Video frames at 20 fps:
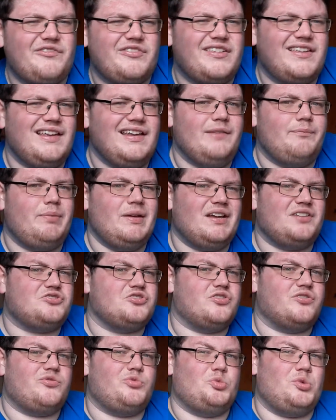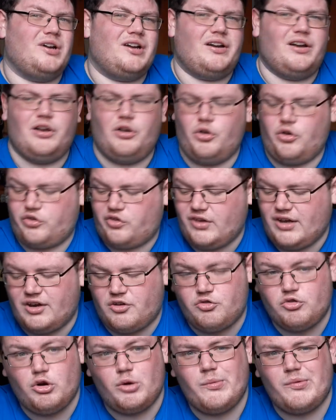seen pictures where it looks like
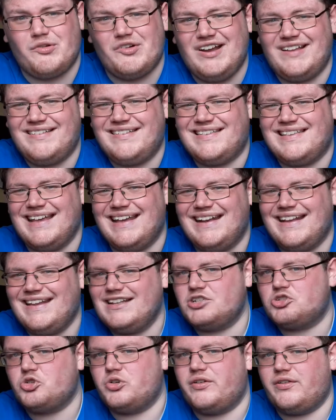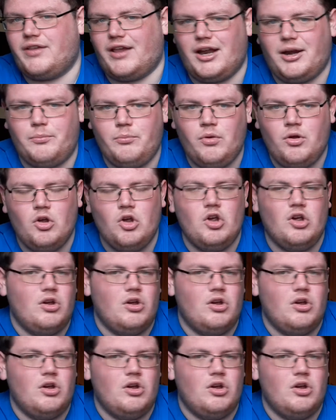Roman Reigns did injure his arm